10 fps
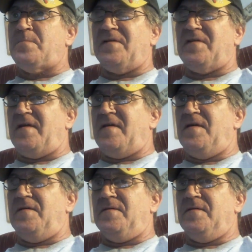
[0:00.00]
because they
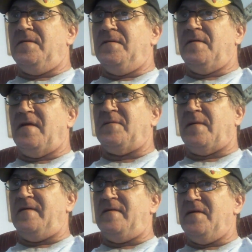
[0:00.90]
couldn't
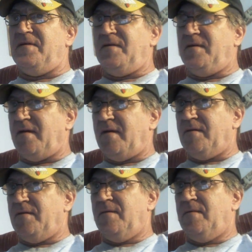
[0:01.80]
explain the missing
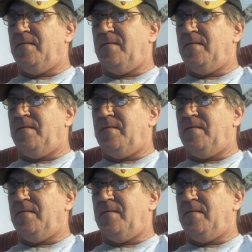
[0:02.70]
tickets.